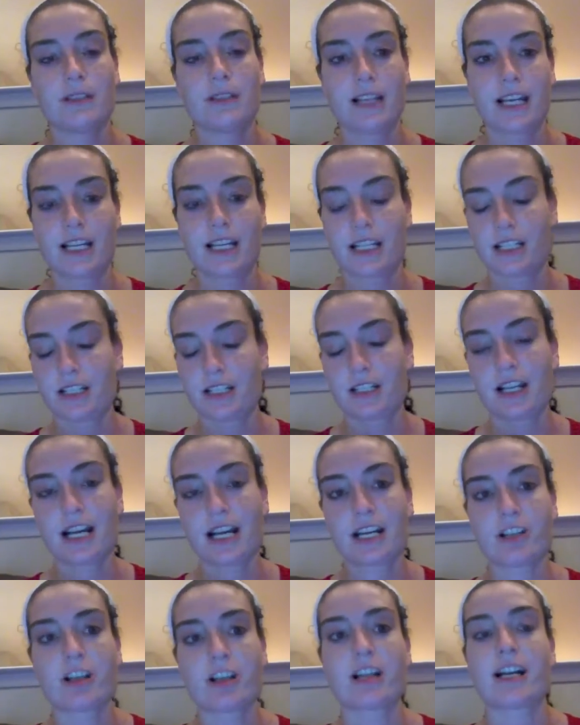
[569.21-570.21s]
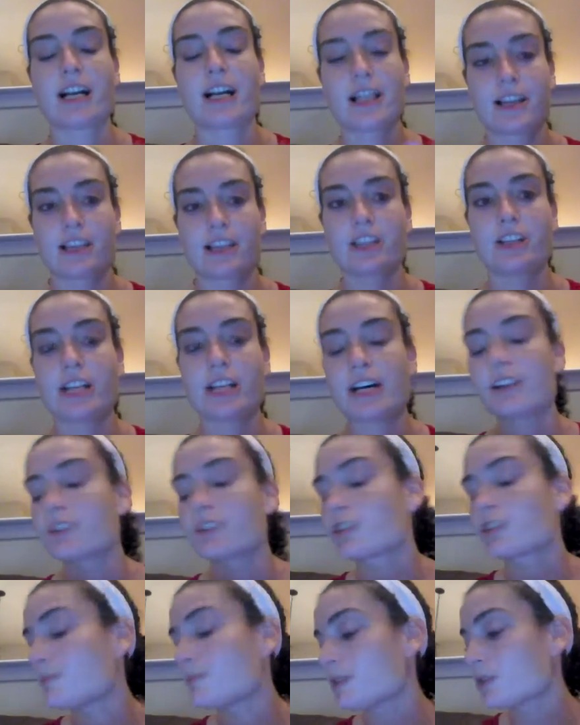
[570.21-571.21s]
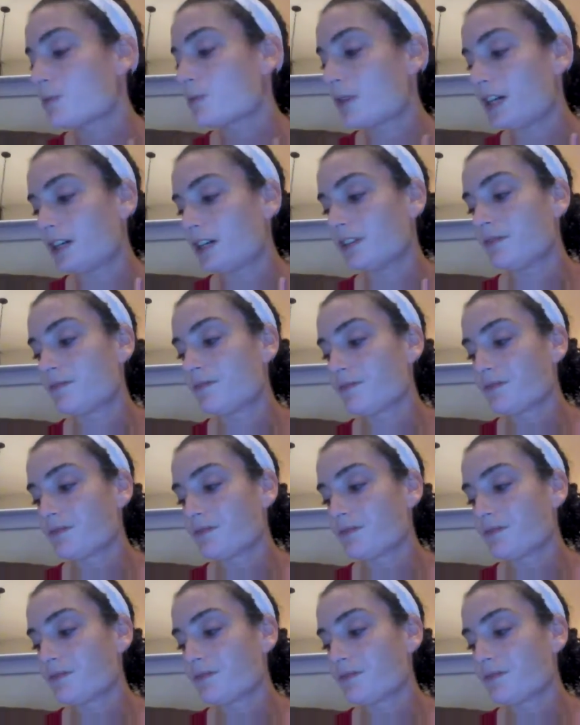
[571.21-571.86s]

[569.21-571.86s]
And I try to highlight the challenge group as well.